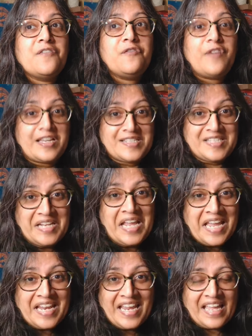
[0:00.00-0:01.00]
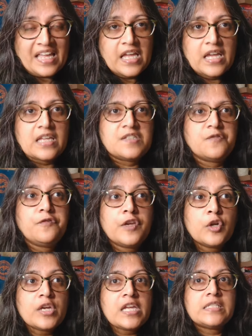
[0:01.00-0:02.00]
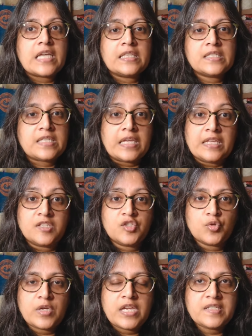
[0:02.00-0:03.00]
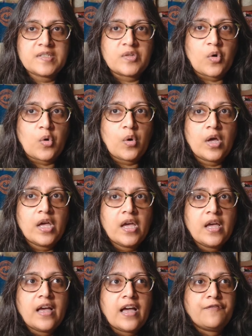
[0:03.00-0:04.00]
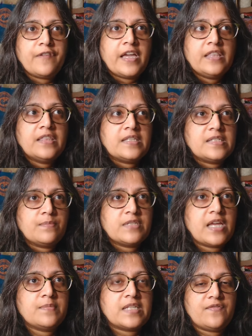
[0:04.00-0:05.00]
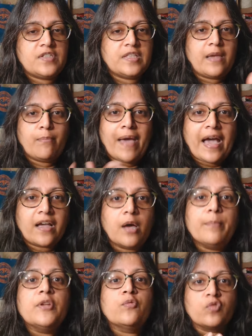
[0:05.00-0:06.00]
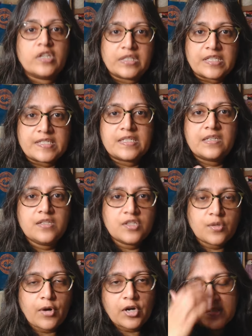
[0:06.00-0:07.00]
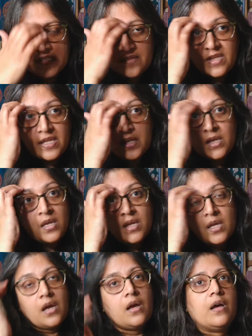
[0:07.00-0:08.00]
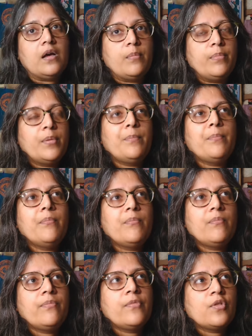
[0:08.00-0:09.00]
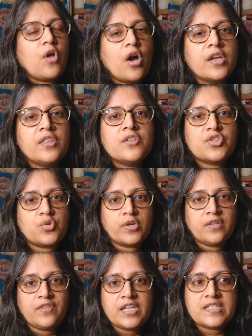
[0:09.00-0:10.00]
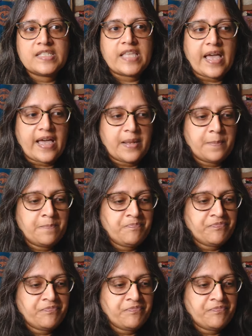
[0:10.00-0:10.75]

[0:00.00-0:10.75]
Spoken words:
fascinating. It's very dense history, so I find that sometimes I have to like back up and re-listen to parts of it. But the long and the short of it is that